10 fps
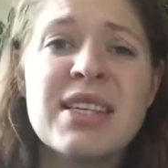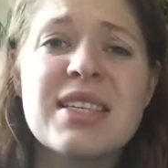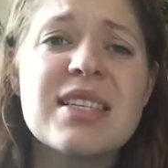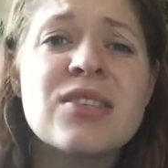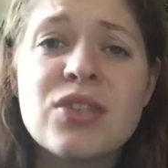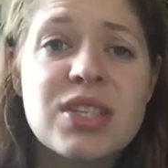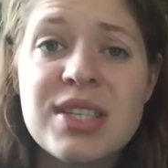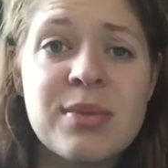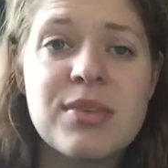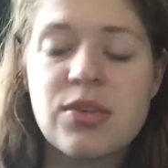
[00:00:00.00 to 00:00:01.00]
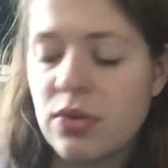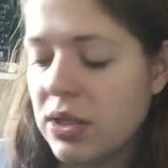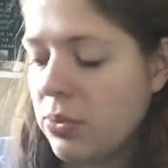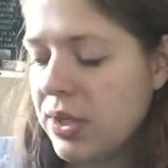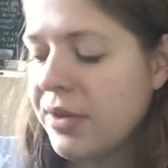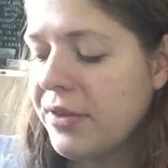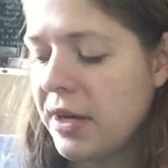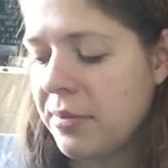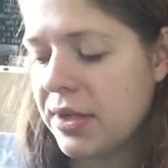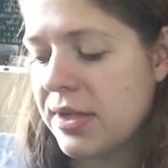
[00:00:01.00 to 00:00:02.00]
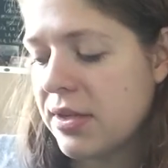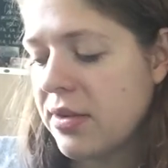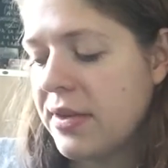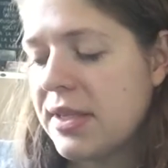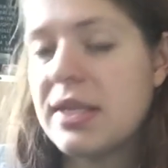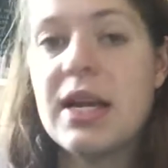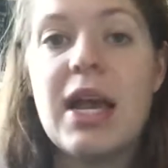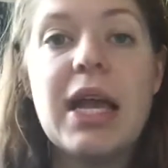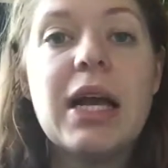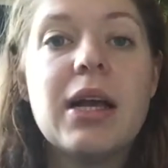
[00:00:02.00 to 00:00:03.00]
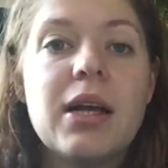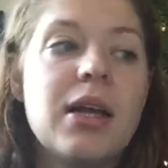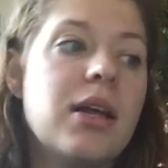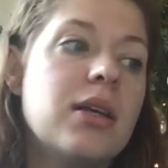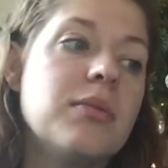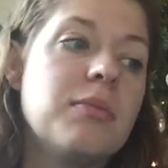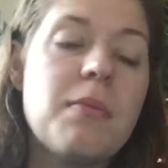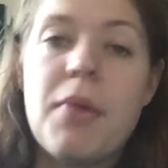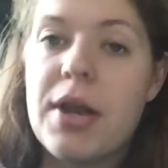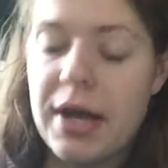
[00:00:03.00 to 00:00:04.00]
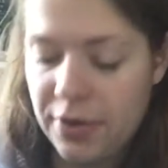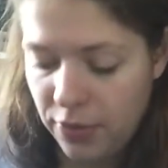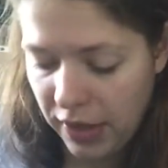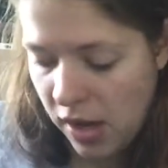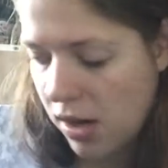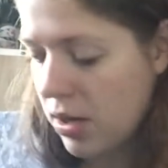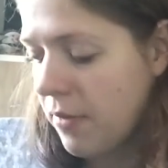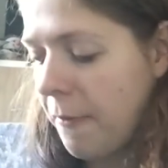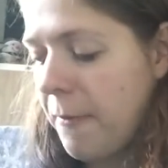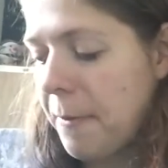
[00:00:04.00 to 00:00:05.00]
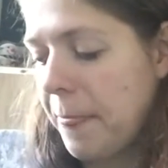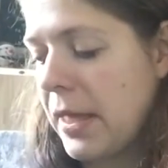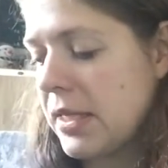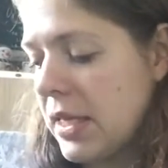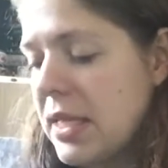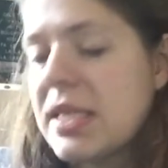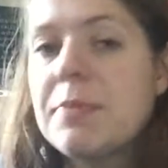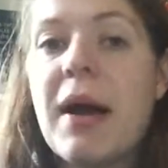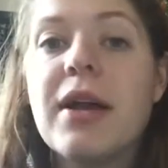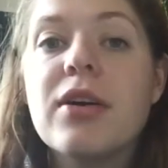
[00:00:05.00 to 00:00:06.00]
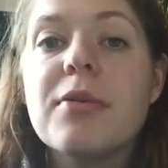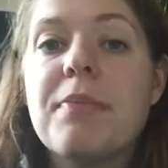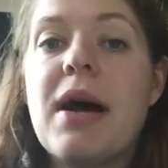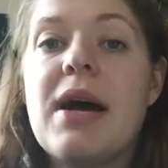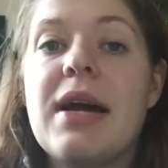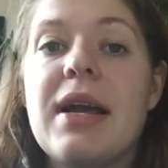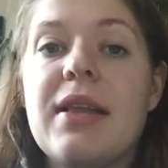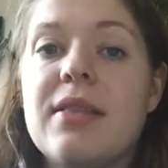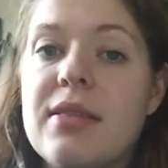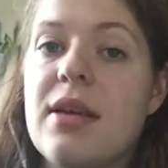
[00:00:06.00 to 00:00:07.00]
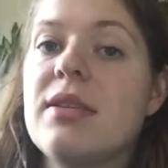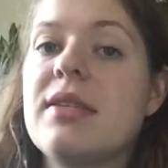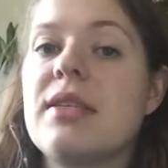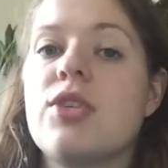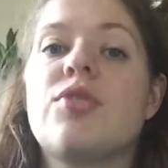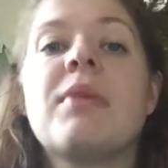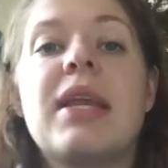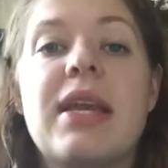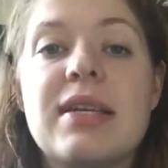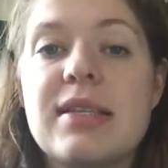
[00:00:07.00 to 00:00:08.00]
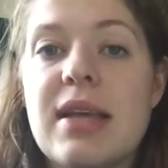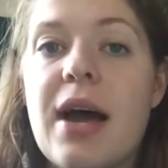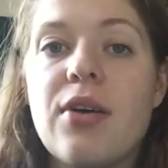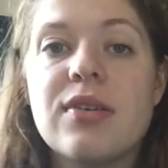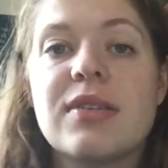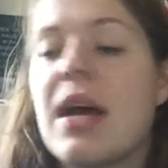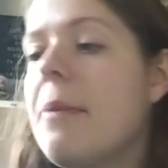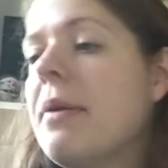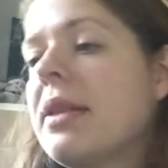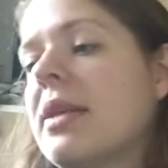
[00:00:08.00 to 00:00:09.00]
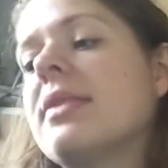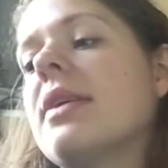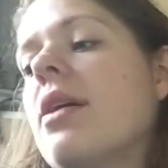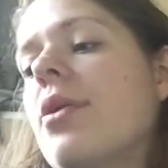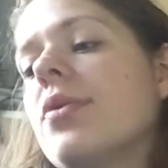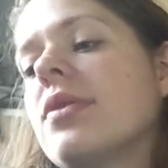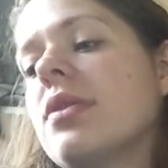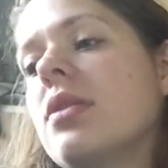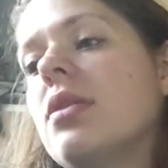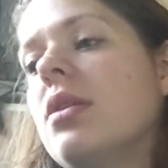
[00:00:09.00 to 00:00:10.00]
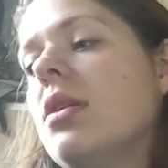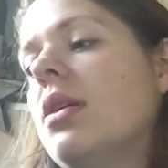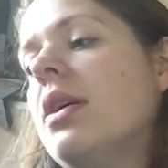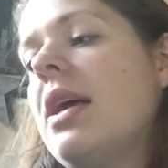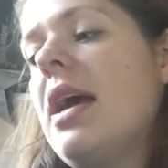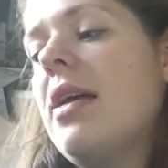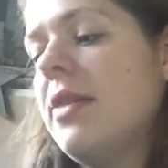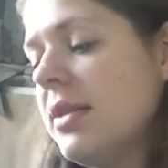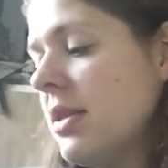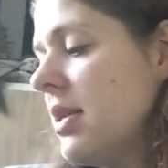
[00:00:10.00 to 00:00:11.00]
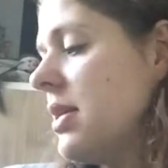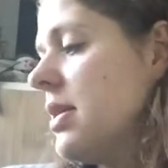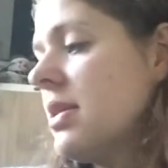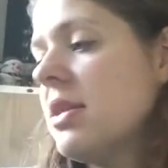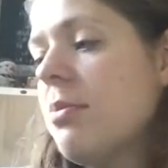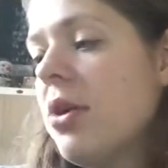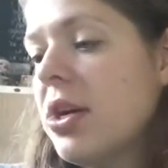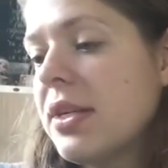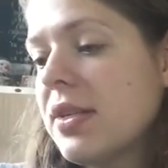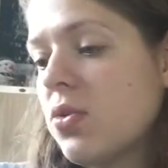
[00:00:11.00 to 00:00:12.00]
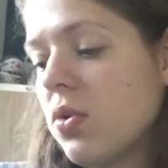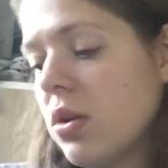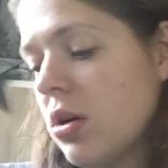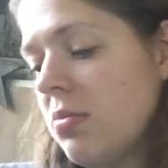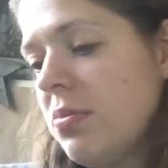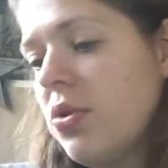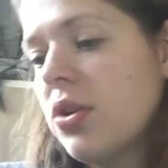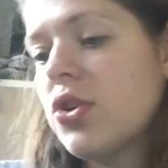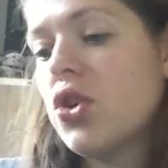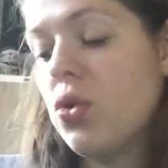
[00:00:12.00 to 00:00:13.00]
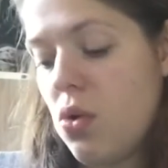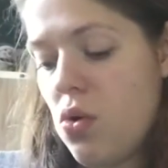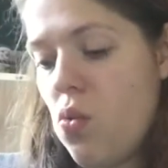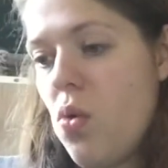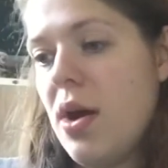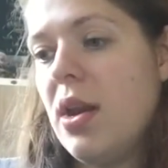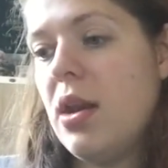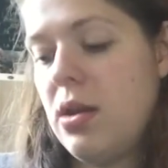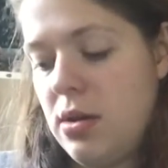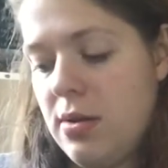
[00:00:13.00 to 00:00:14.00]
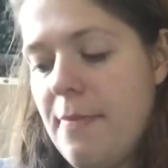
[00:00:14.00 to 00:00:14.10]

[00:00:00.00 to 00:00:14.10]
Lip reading: This seems totally weird that I'm going to start this today, but I don't care. Inspired by the Stitch Mania sales, I picked this out And this is the Prairie Schooler book 201,